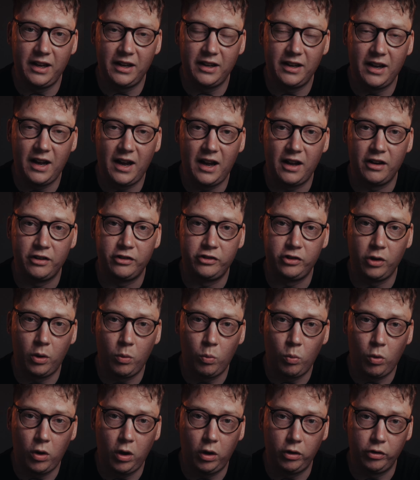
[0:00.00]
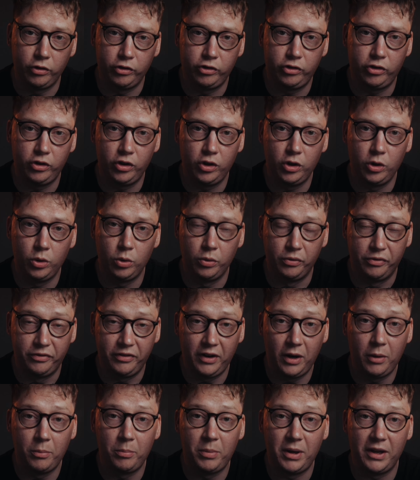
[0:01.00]
A&R, John Walsh, who
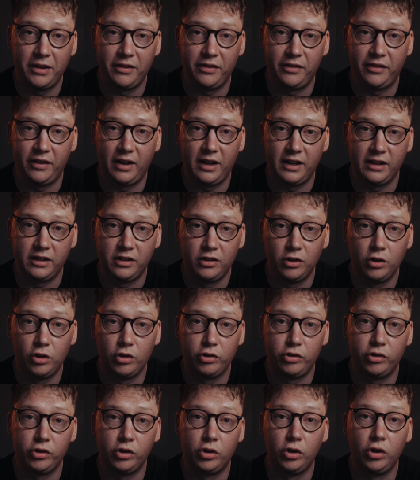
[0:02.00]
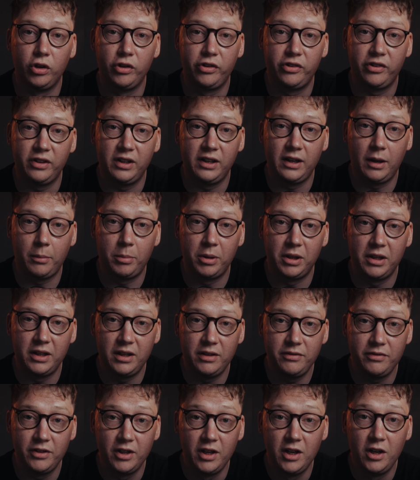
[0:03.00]
found bands like Ocean Colour Scene, I
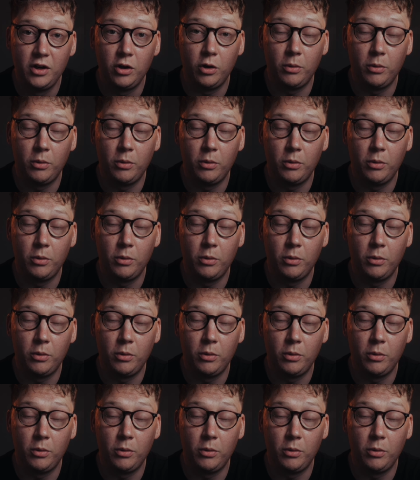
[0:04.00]
believe,